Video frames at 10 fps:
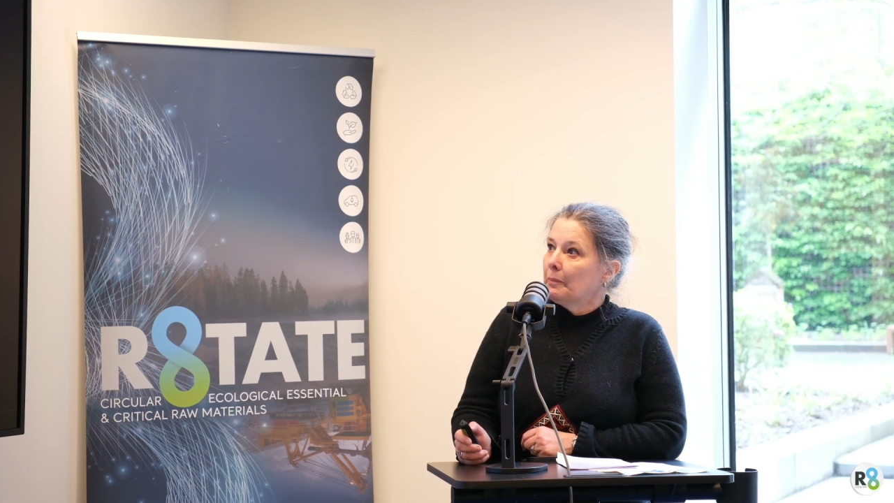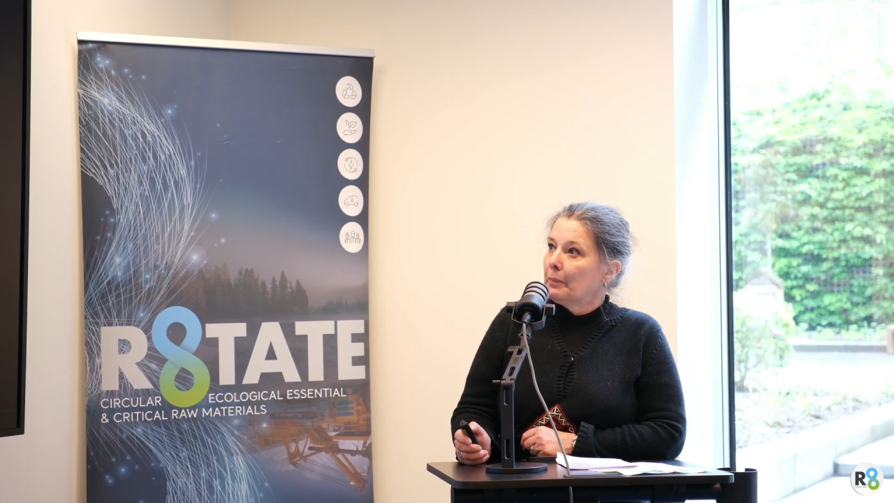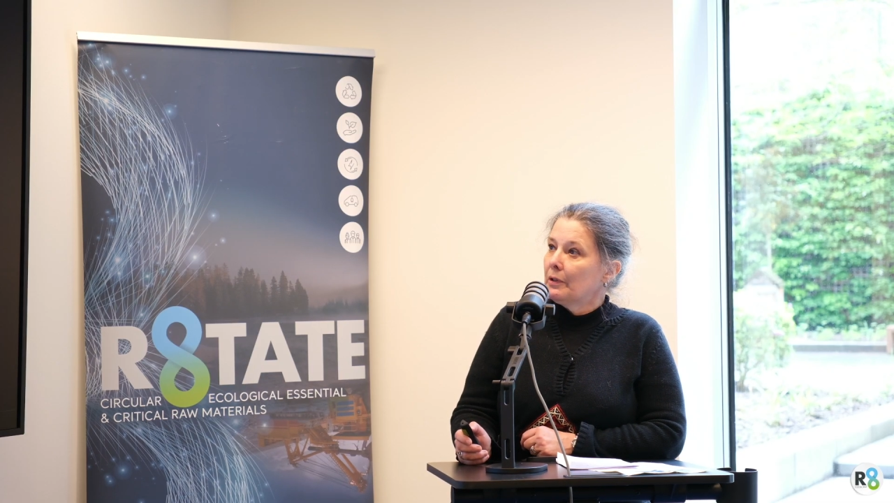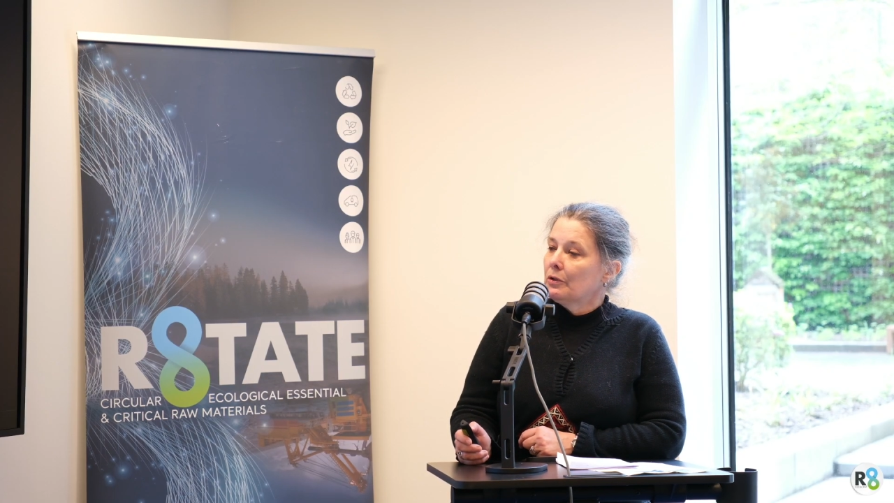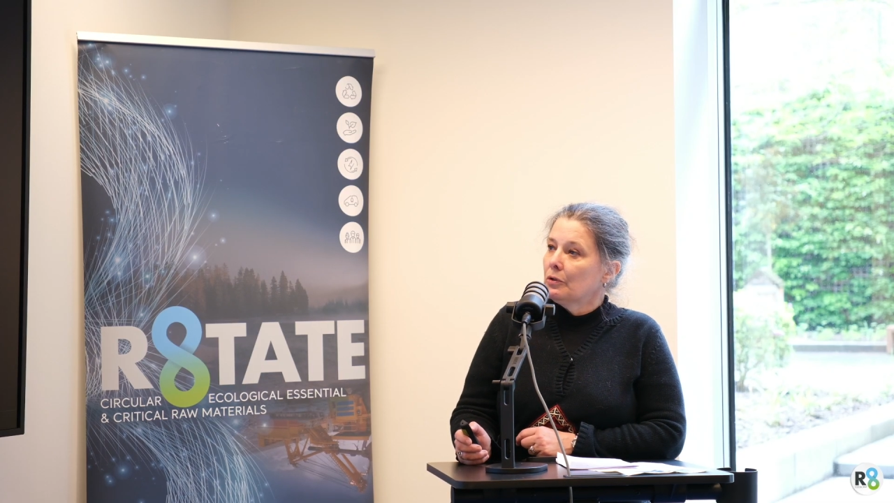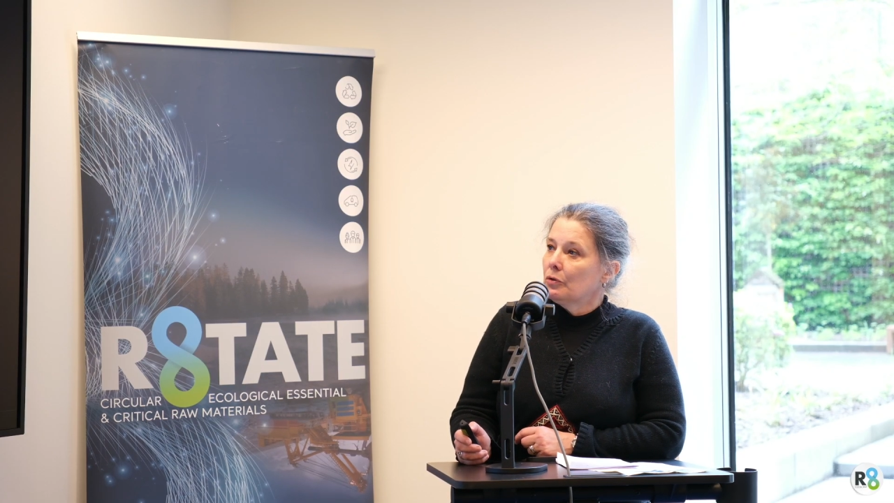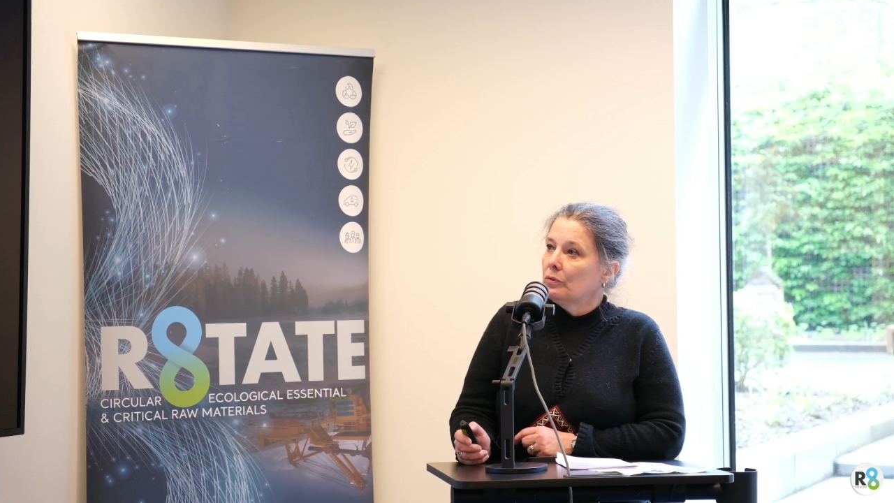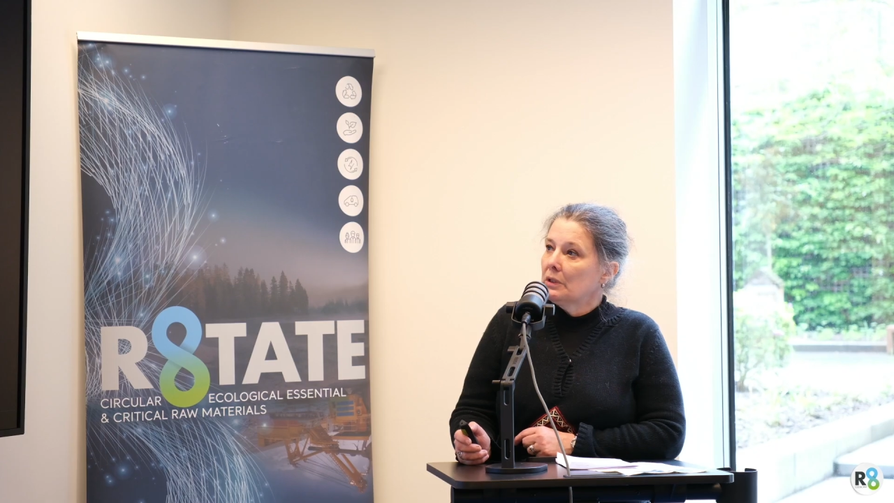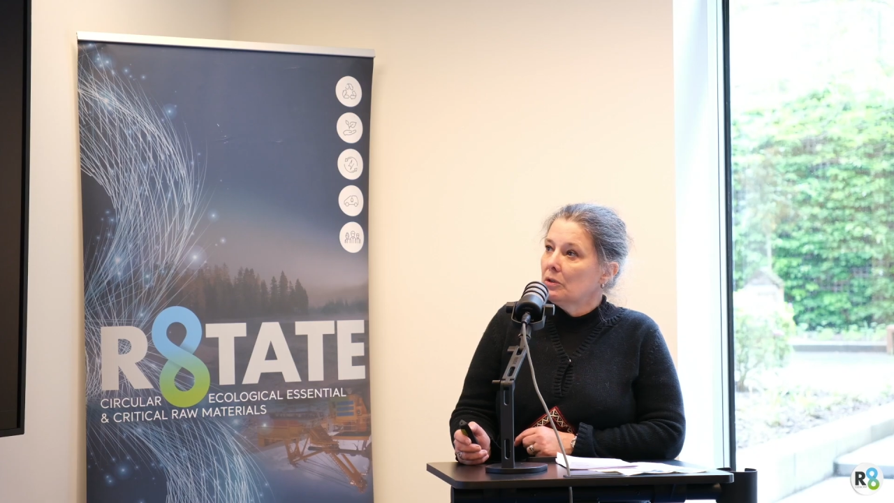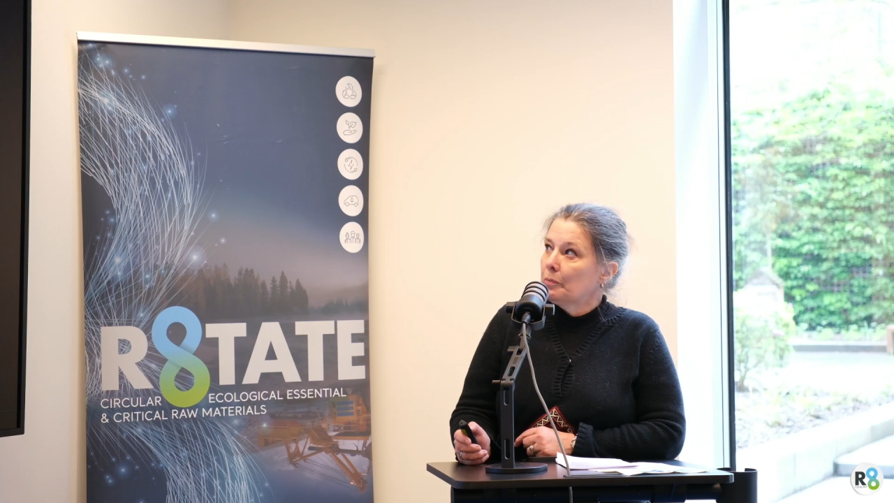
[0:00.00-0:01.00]
but
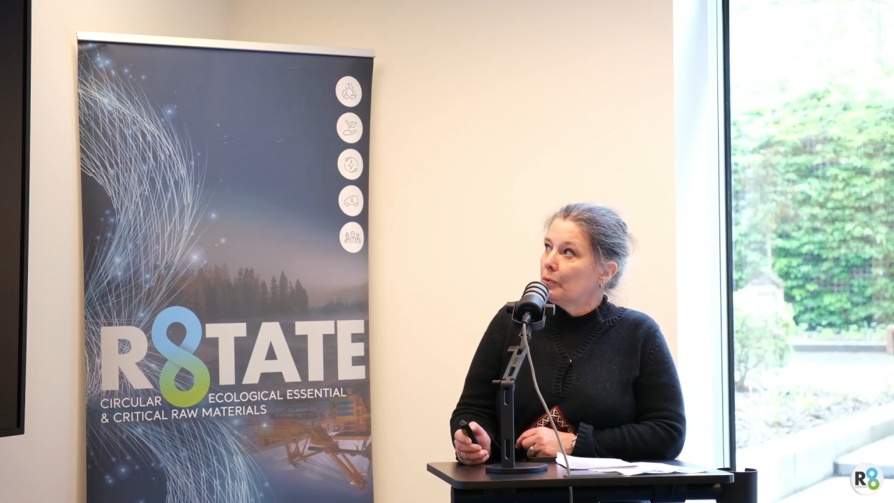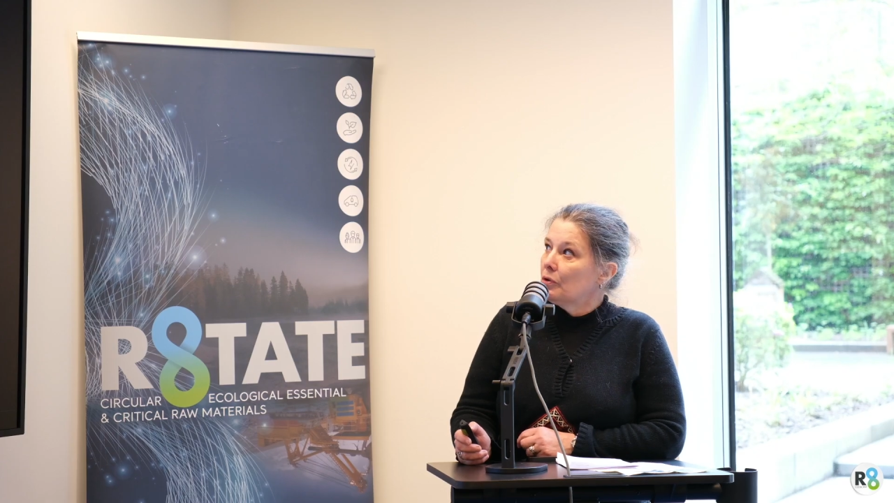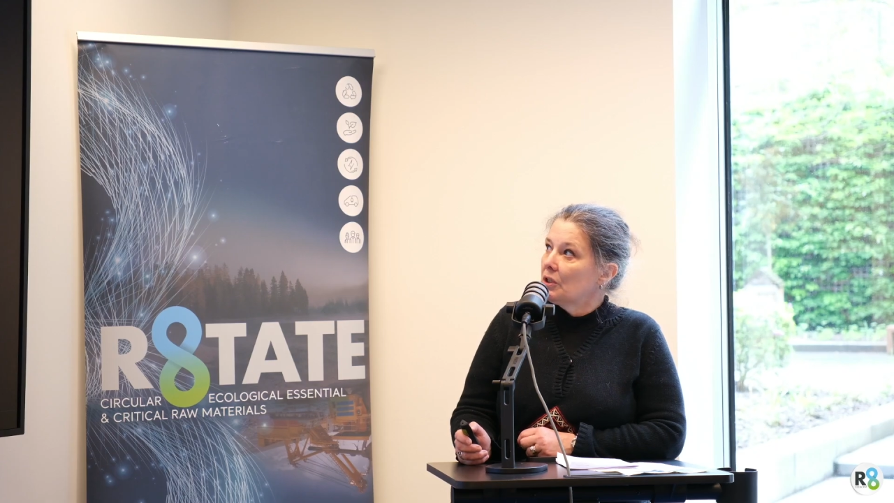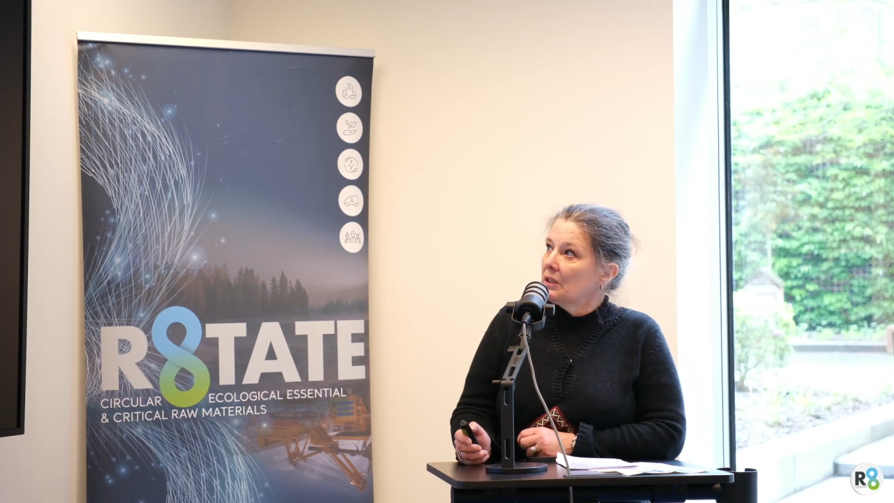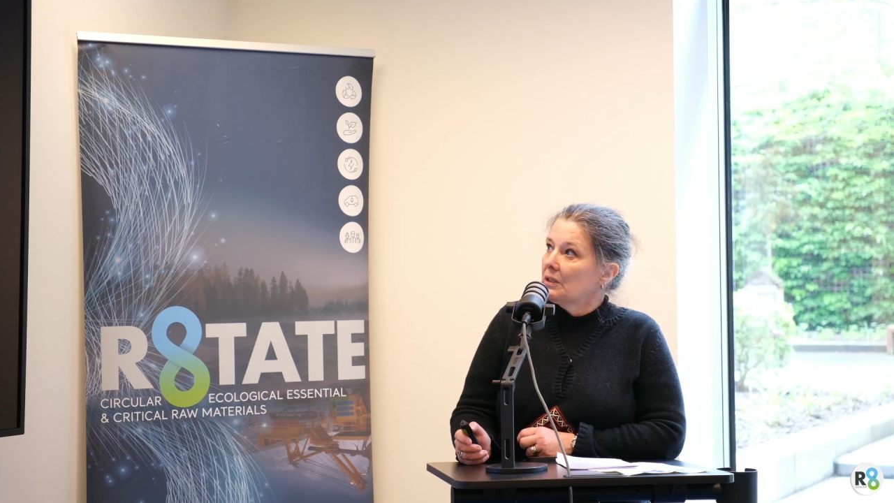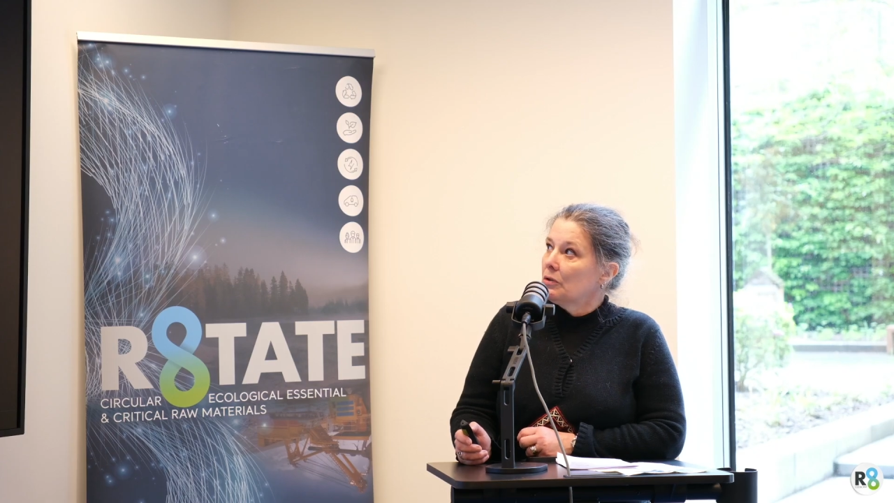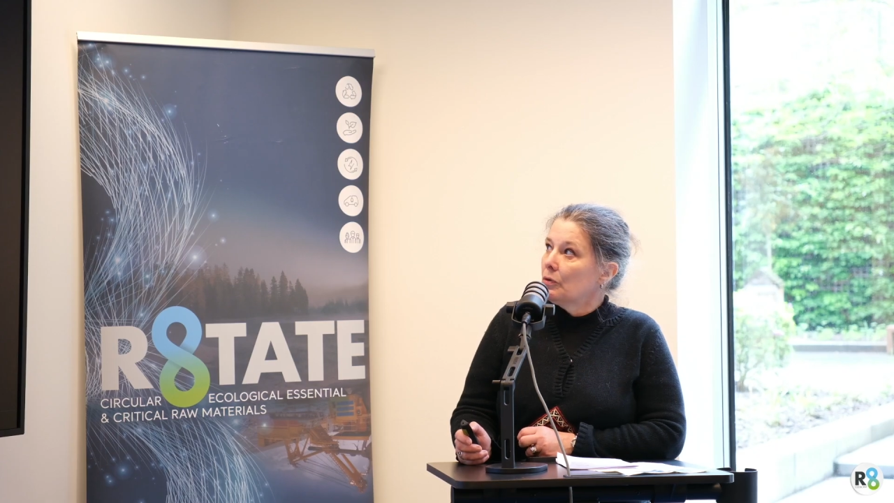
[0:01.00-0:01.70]
during the project,